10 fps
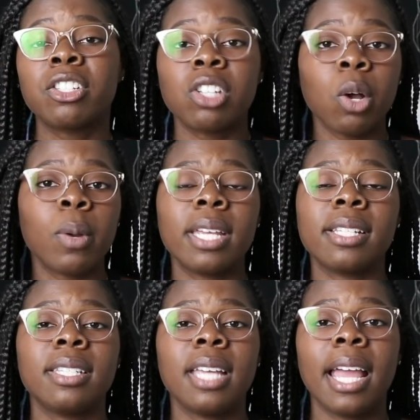So
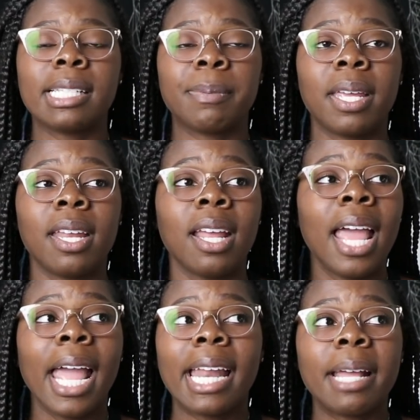is the S Pen.
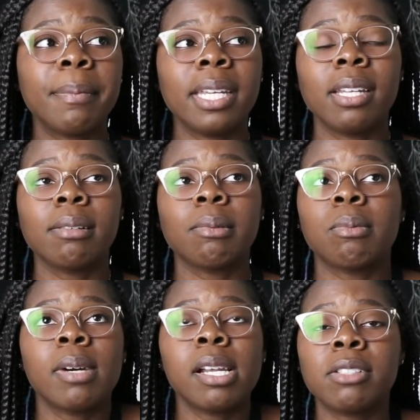And I
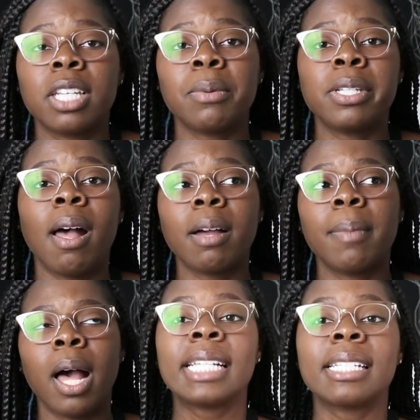mean, what else can we talk about?